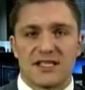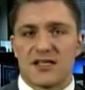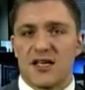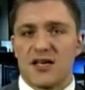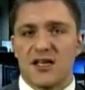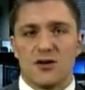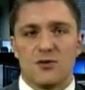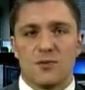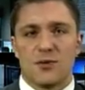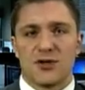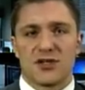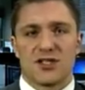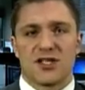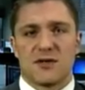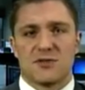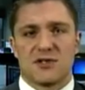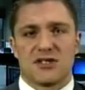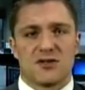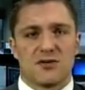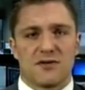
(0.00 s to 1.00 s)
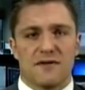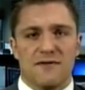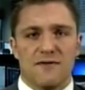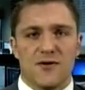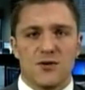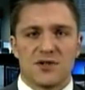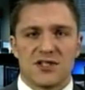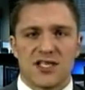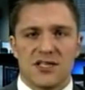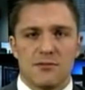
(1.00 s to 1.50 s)
They all pushed up to sort of
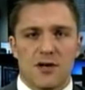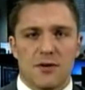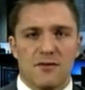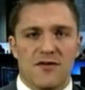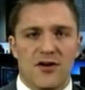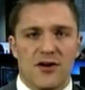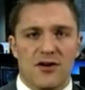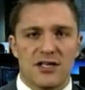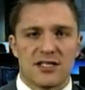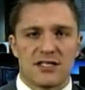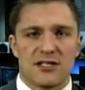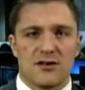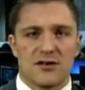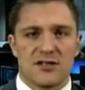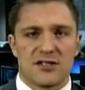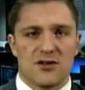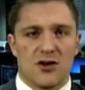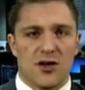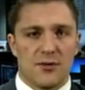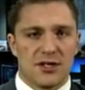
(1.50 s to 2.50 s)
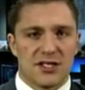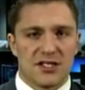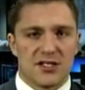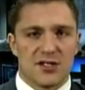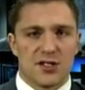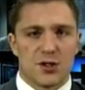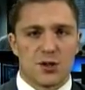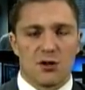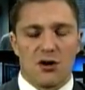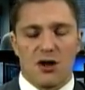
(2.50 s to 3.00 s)
14-month highs last night because
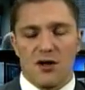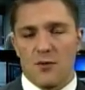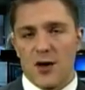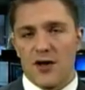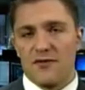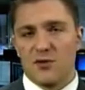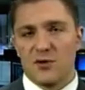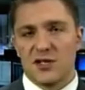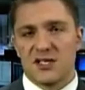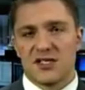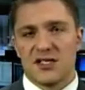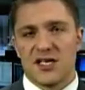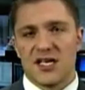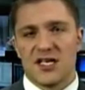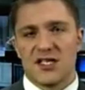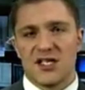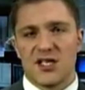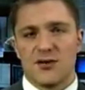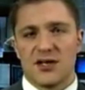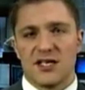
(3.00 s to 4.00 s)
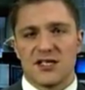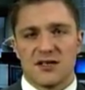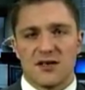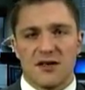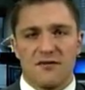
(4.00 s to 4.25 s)
of the dry weather we're seeing in the US.